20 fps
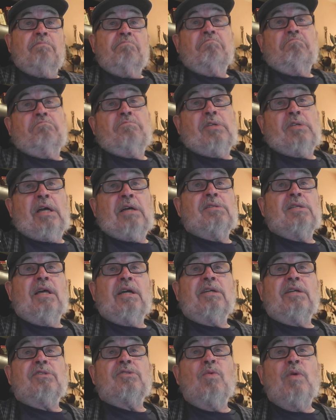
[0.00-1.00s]
Sounds
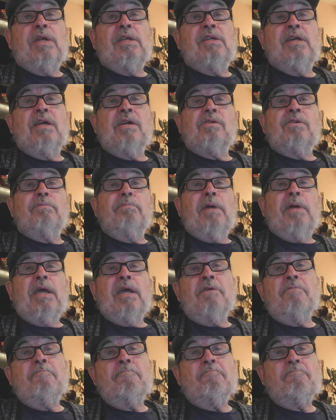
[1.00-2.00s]
like a sweet deal to
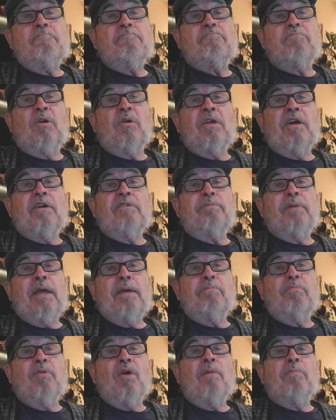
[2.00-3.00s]
me. Don't have to pay
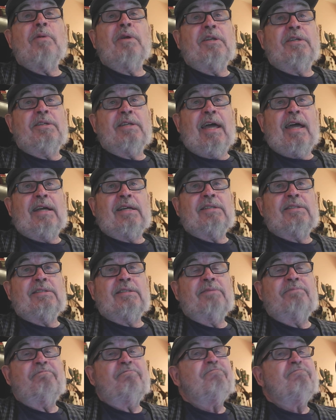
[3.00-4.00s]
property tax.
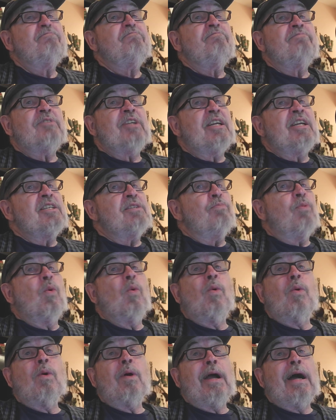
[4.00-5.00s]
These
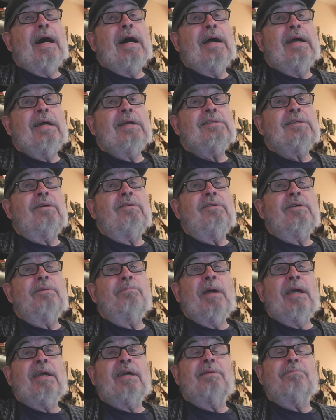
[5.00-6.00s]
poor guys only
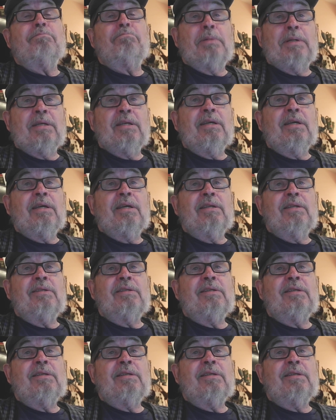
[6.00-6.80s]
making billions,